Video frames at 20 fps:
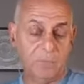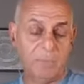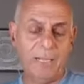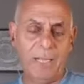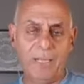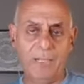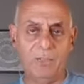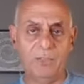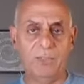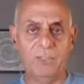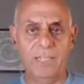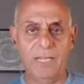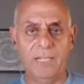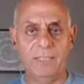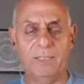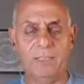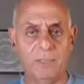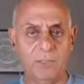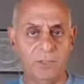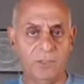But I
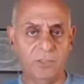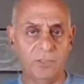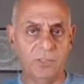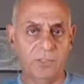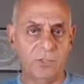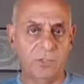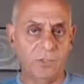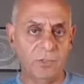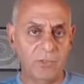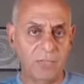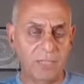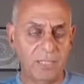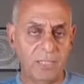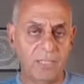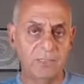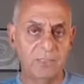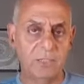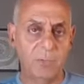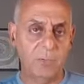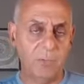understand that there's certain
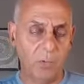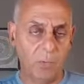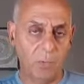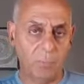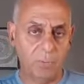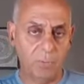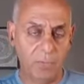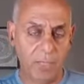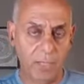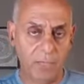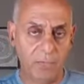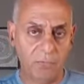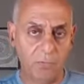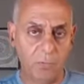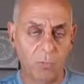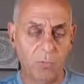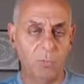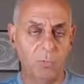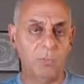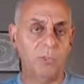things that we don't plan
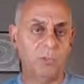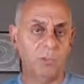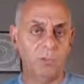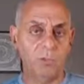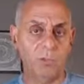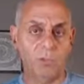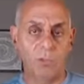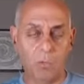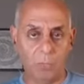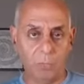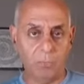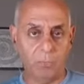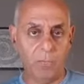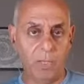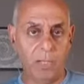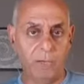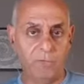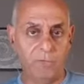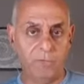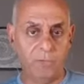for. We certainly don't
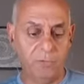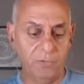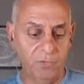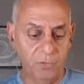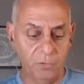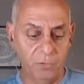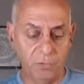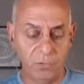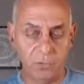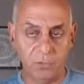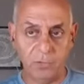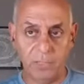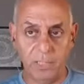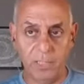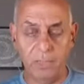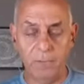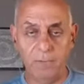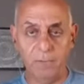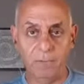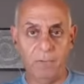plan for funerals.
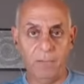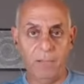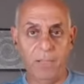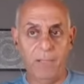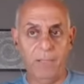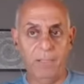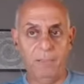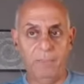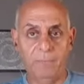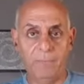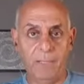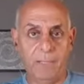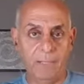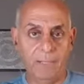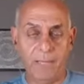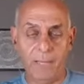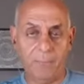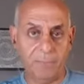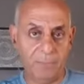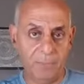They
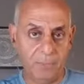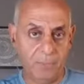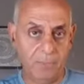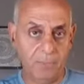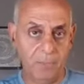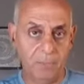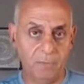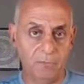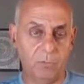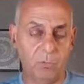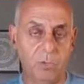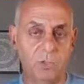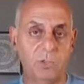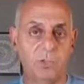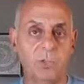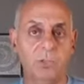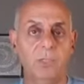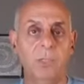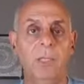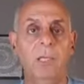happen,
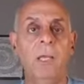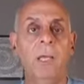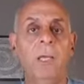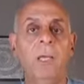unfortunately.